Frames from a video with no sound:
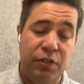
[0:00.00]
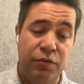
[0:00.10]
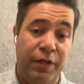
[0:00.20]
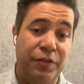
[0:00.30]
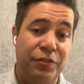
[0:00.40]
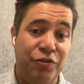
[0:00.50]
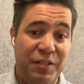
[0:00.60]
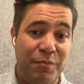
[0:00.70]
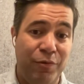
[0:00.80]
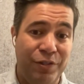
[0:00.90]
as well as
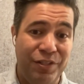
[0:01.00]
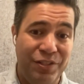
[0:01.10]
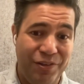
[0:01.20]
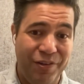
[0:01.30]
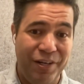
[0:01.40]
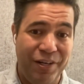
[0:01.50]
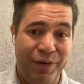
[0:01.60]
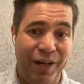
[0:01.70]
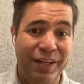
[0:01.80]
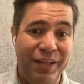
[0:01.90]
transport and
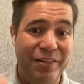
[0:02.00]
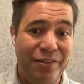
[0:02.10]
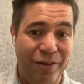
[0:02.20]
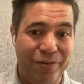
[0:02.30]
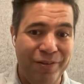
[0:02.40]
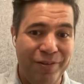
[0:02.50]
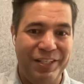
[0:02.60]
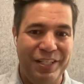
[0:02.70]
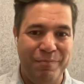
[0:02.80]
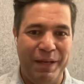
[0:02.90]
storage. But I'll let Noel
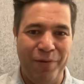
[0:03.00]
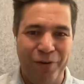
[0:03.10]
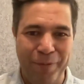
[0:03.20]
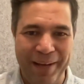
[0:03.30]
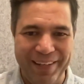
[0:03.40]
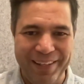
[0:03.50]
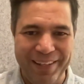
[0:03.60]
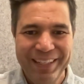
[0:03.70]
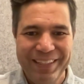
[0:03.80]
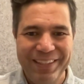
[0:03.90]
actually speak more about
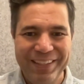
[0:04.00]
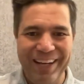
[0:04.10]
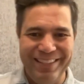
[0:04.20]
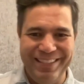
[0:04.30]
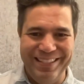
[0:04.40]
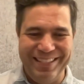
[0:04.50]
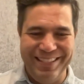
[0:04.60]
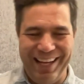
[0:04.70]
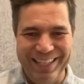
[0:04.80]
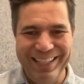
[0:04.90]
the hydrogen
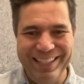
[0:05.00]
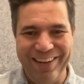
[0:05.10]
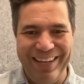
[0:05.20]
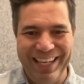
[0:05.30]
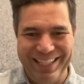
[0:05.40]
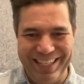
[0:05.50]
side, so he